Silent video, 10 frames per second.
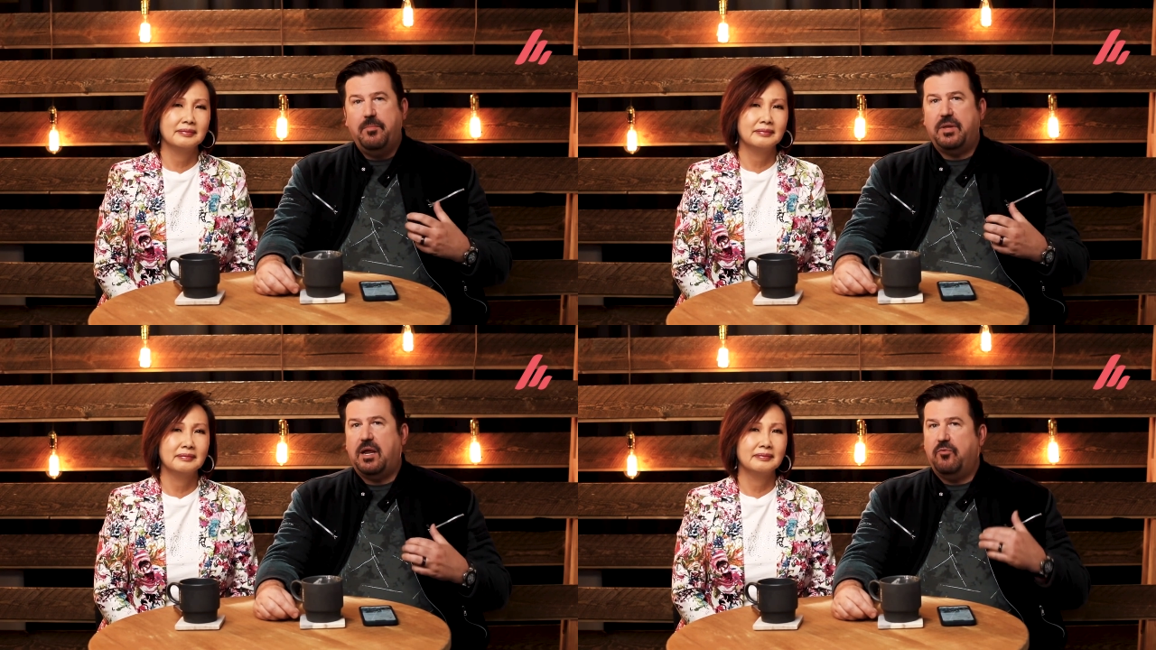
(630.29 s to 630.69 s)

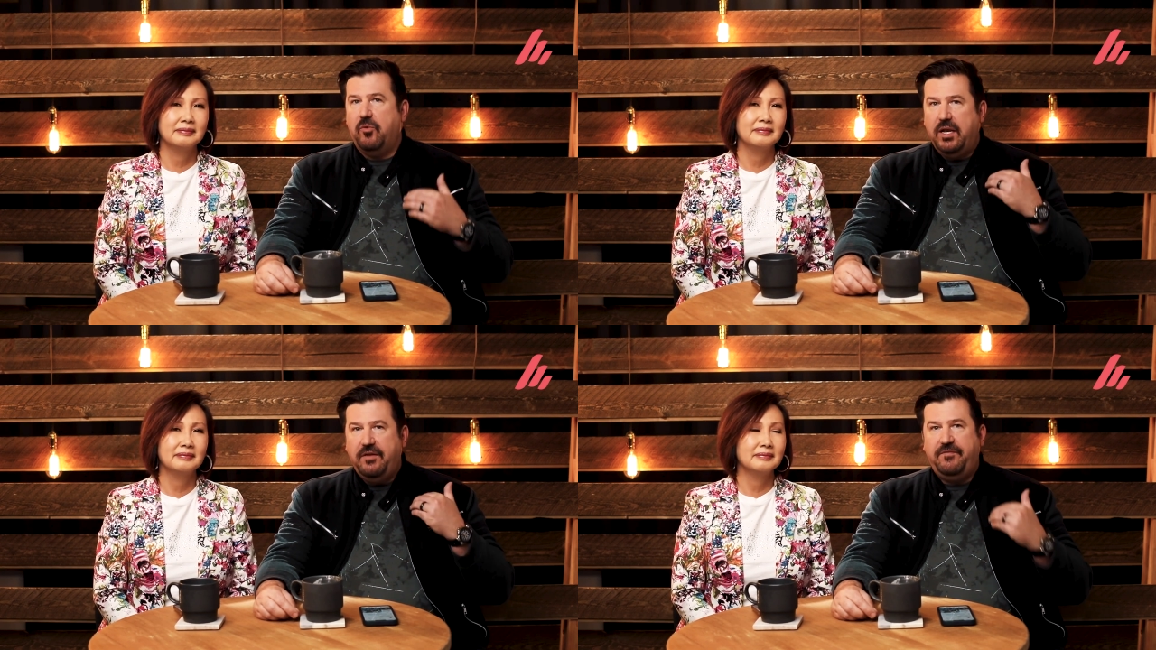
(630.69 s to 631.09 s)
Speaker 1: But I
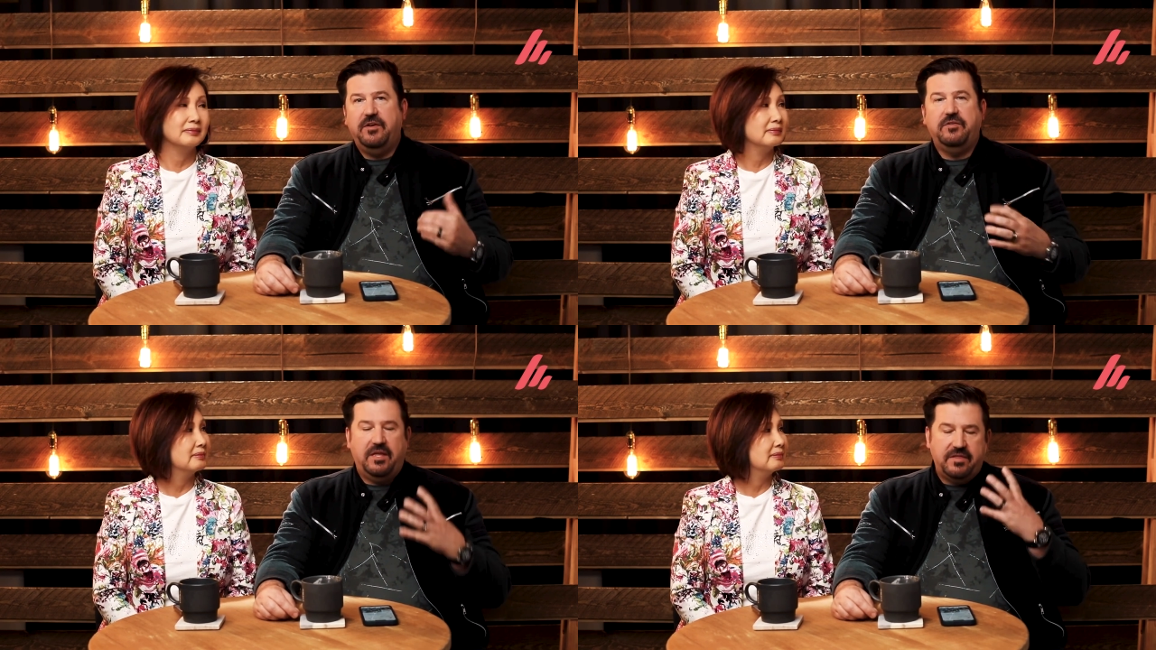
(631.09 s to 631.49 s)
really
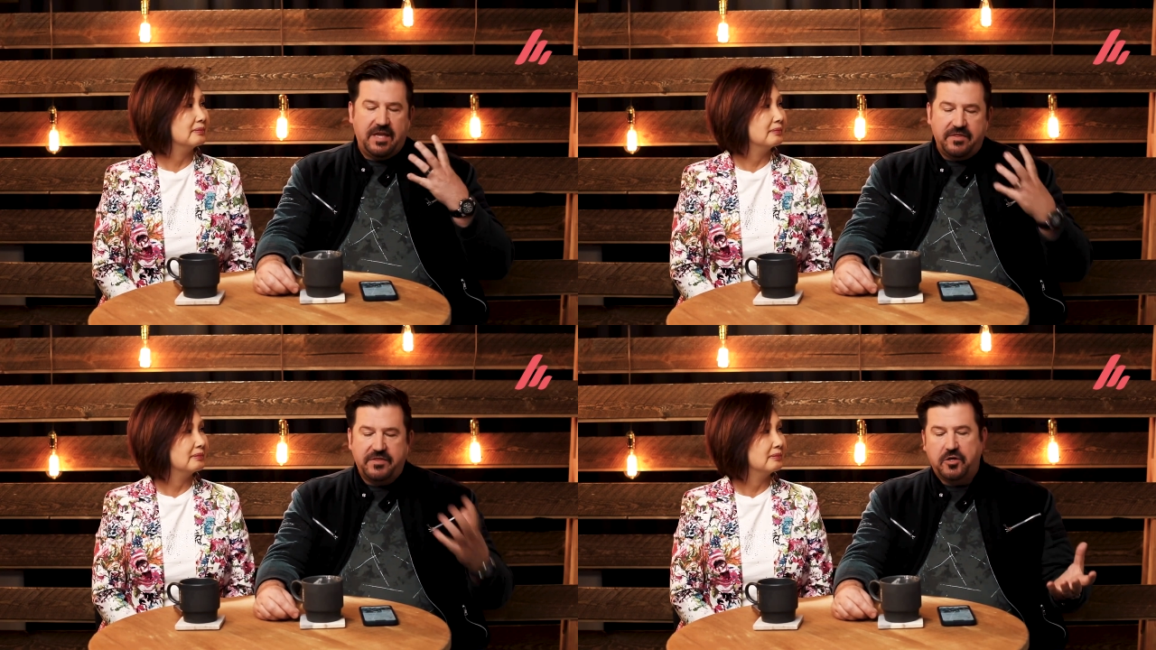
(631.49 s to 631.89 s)
feel that
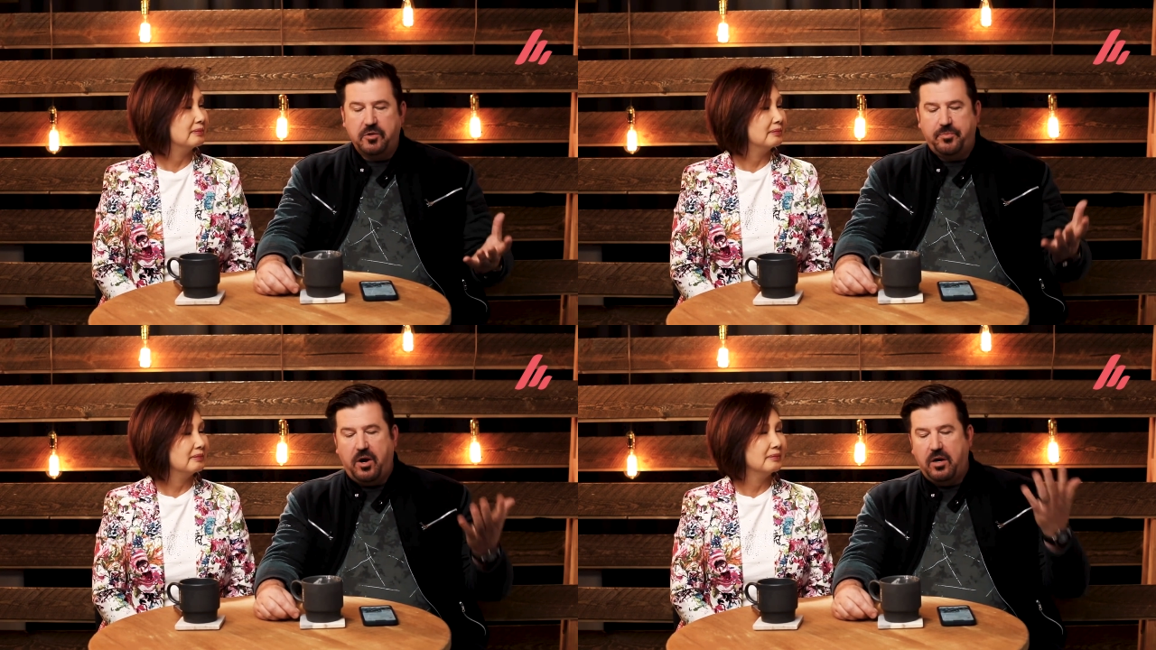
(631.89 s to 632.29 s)
that
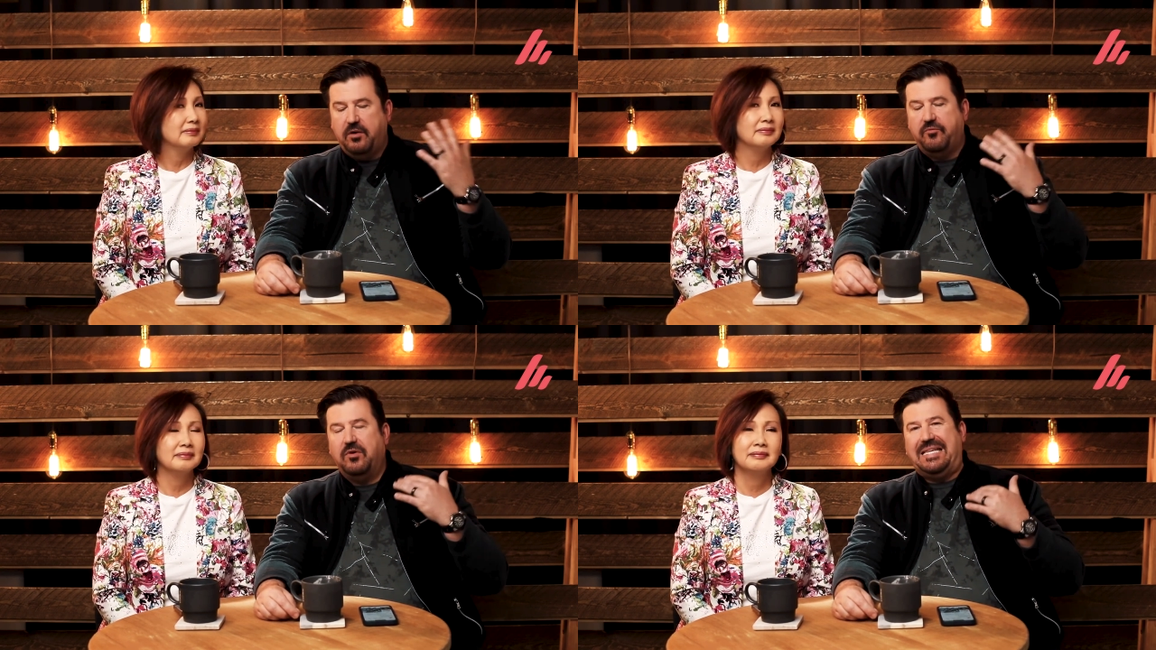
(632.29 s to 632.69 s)
third part
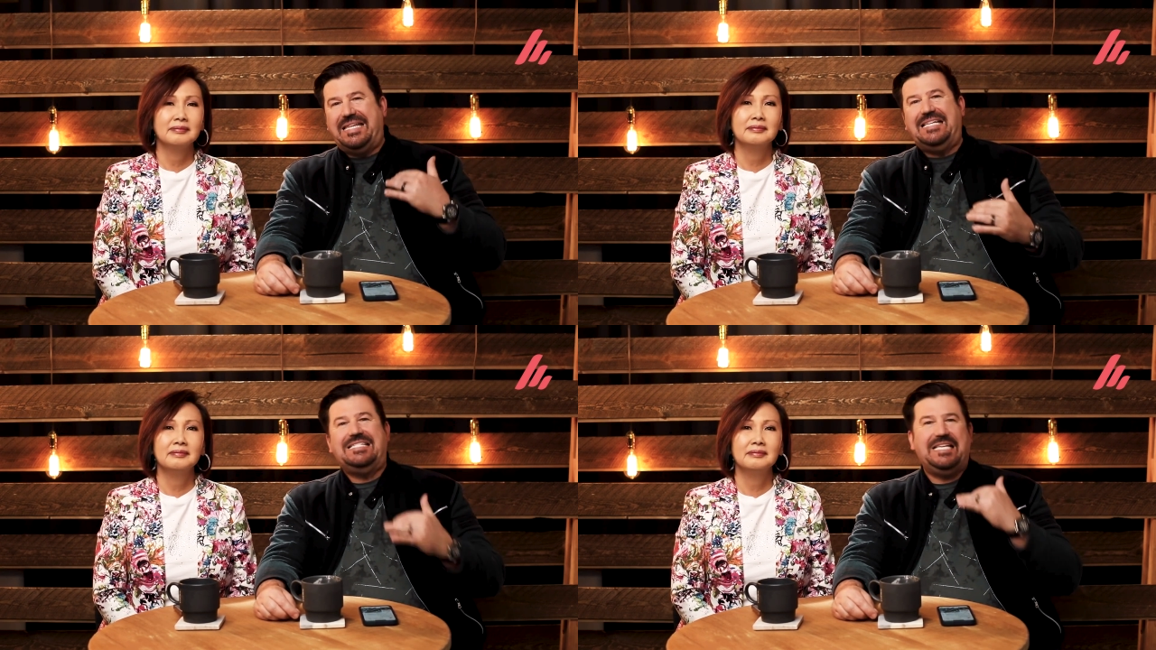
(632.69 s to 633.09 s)
of
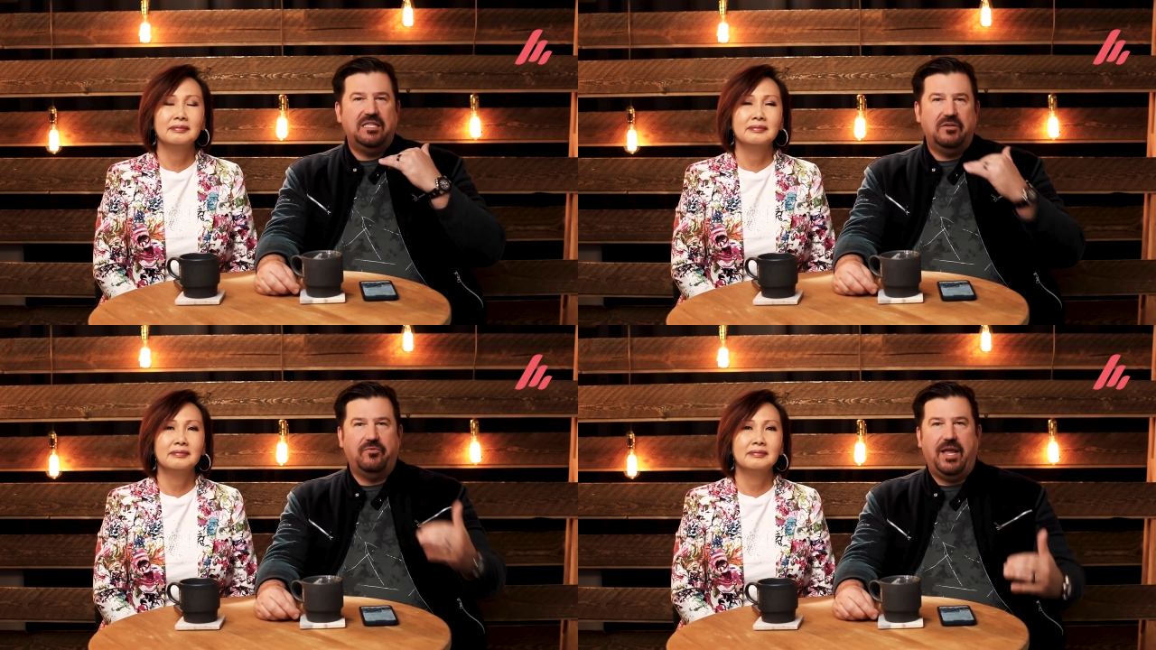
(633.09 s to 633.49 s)
releasing
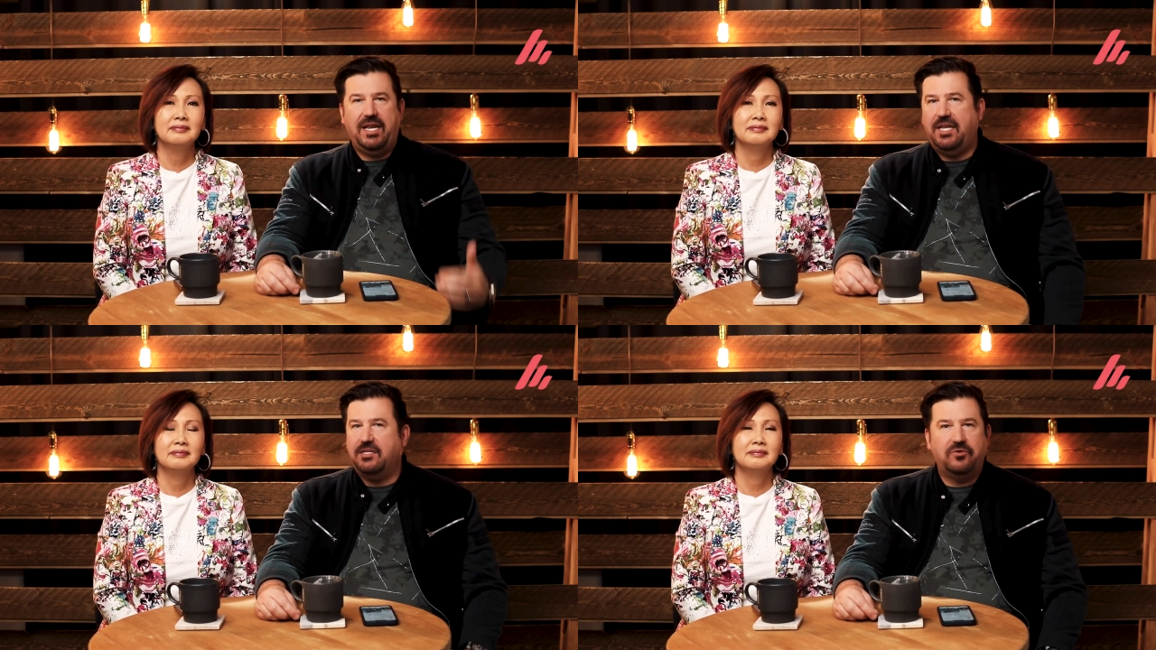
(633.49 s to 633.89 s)
the
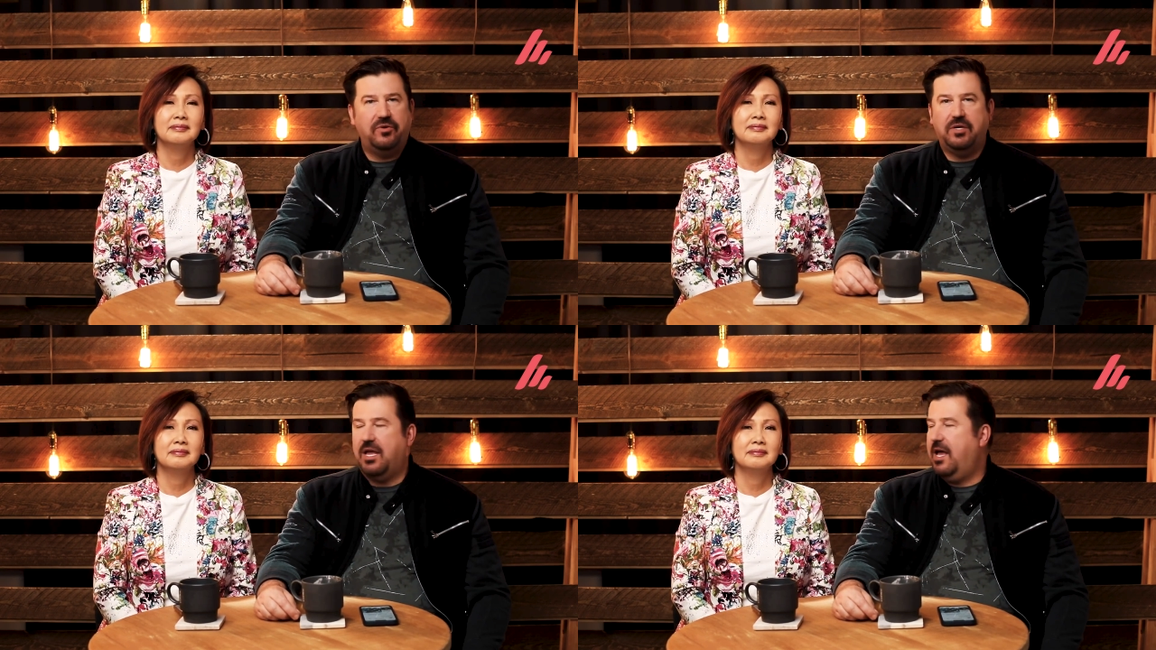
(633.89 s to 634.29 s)
ready is going
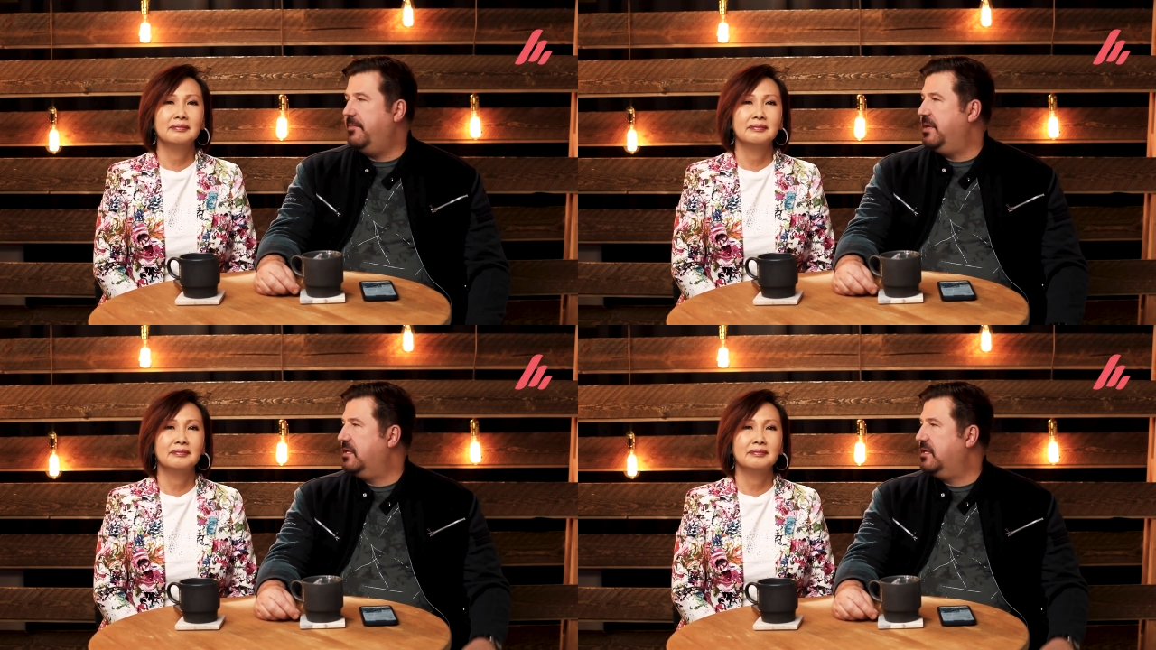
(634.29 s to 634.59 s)
to come,